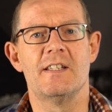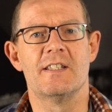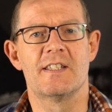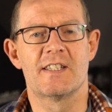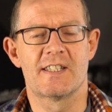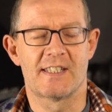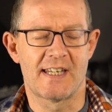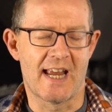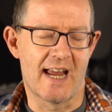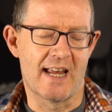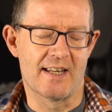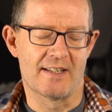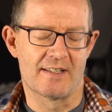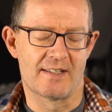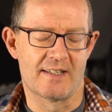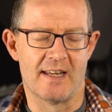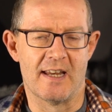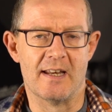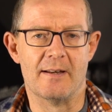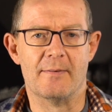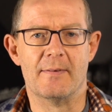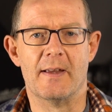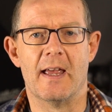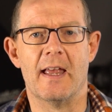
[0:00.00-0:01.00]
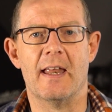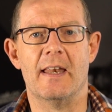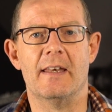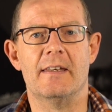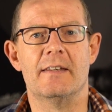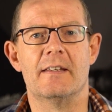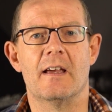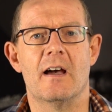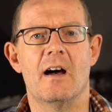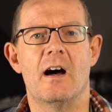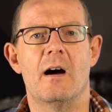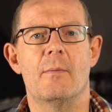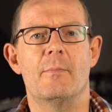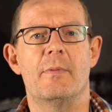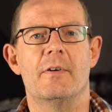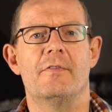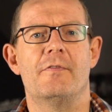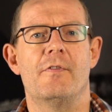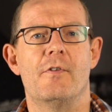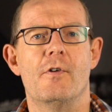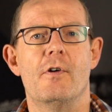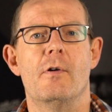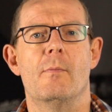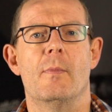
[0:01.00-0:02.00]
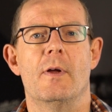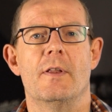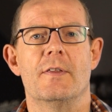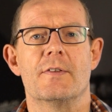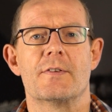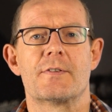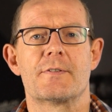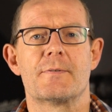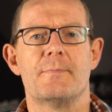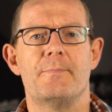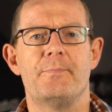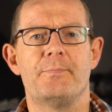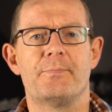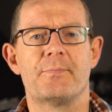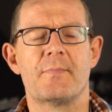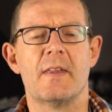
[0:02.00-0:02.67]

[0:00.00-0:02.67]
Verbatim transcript: stats then and our performance.